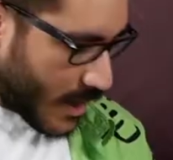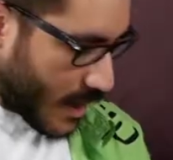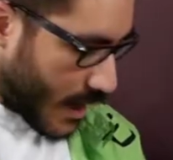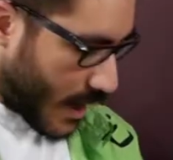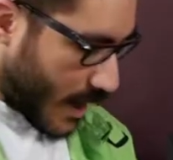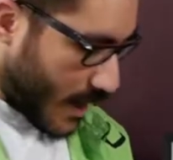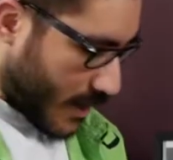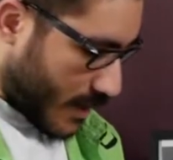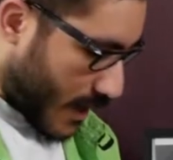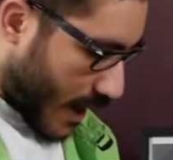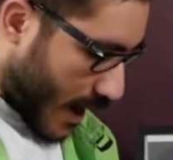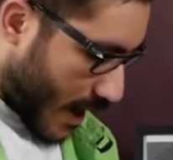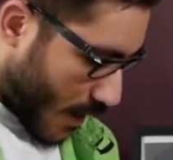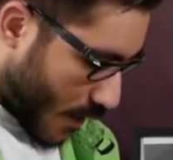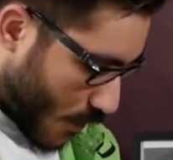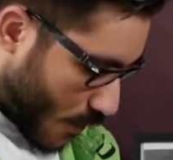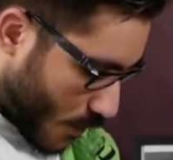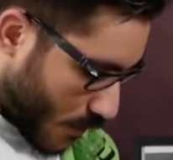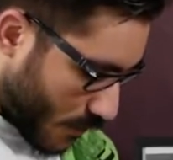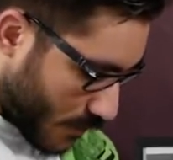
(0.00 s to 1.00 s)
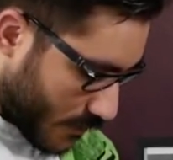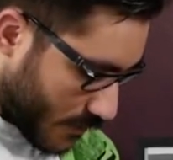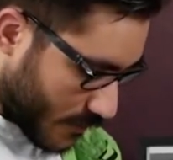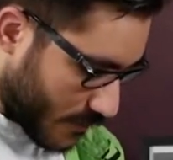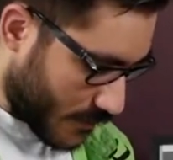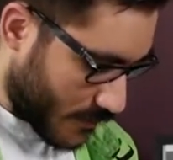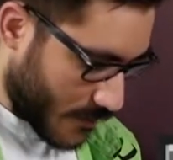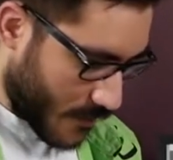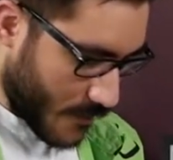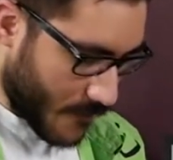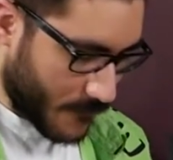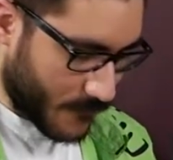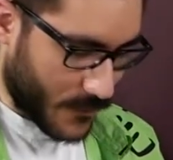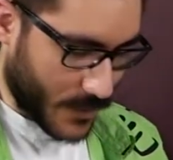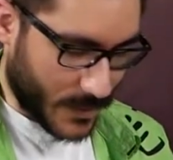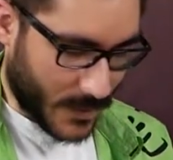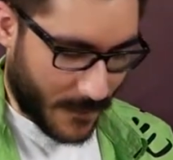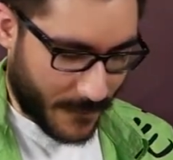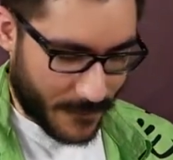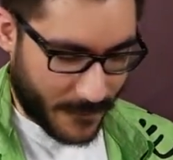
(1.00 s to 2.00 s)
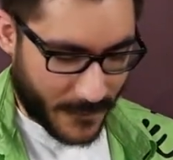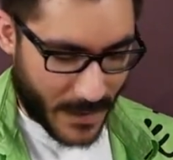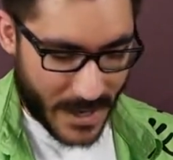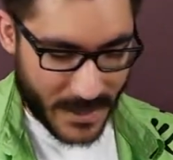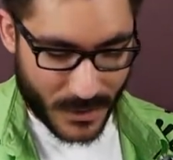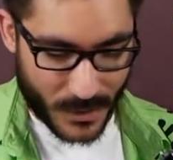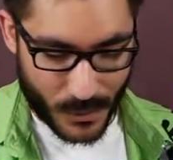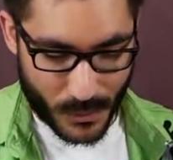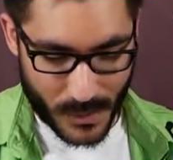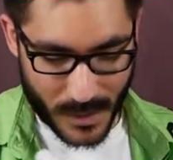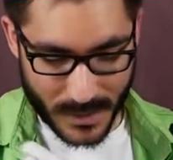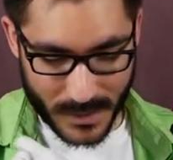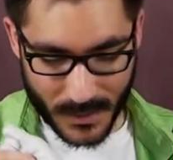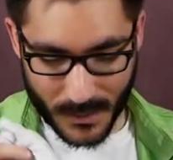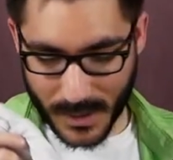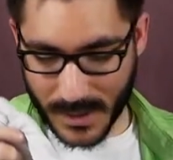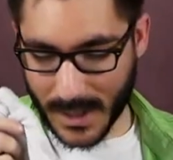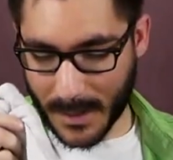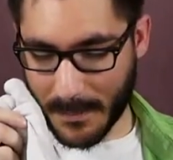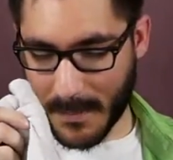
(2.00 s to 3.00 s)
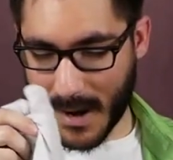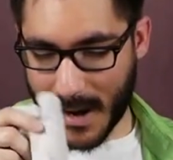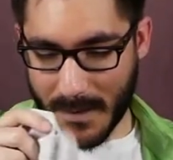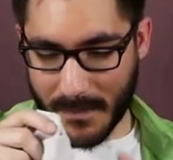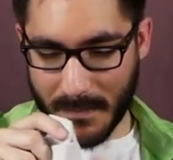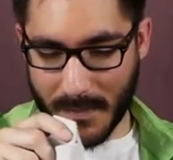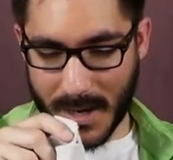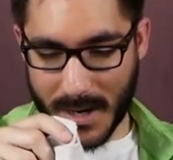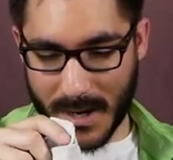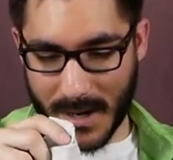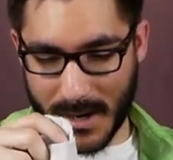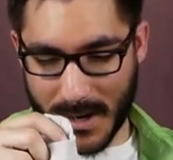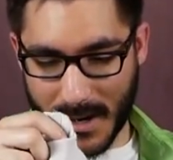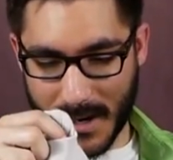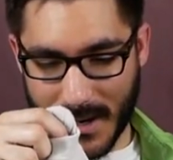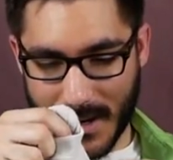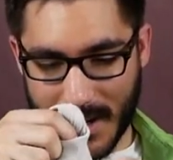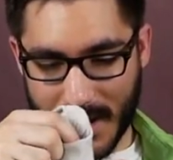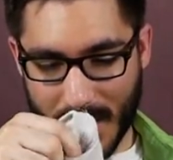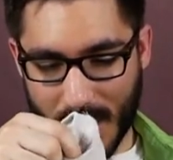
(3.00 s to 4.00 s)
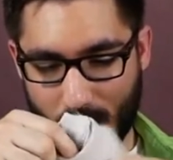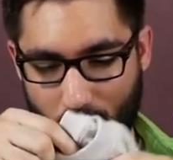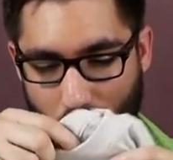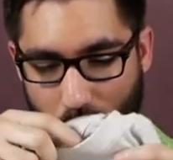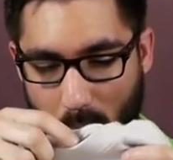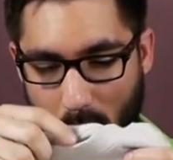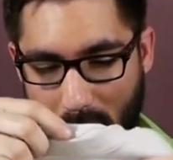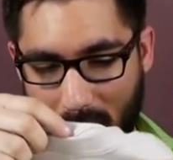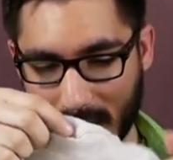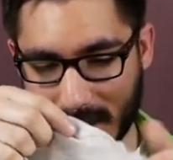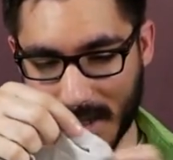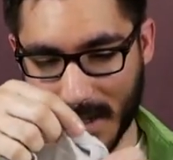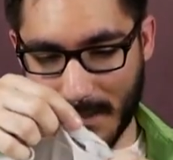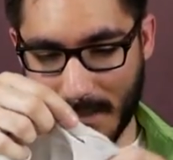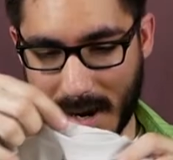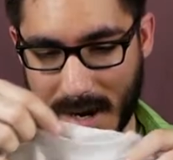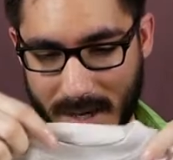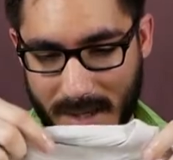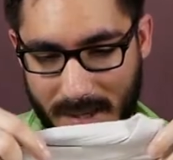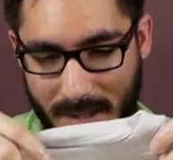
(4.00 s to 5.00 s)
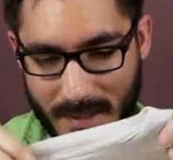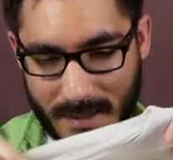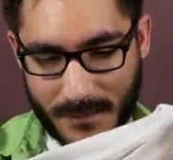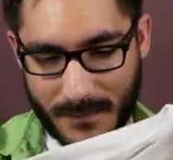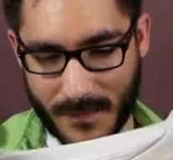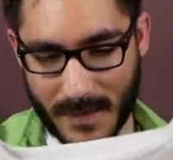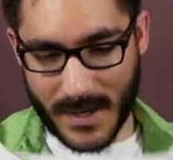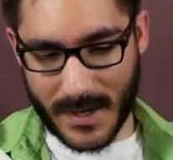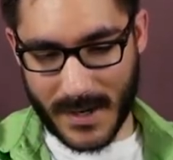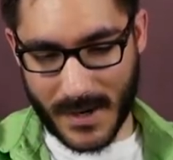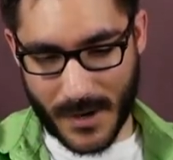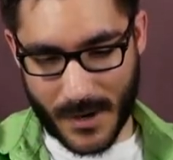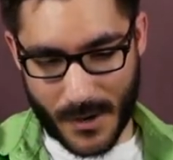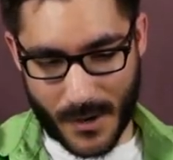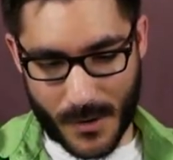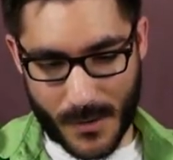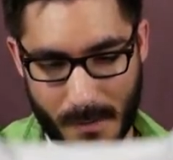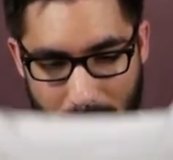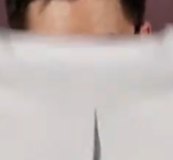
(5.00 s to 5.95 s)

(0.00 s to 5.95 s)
And now for the final one, the one that made me want to make this video.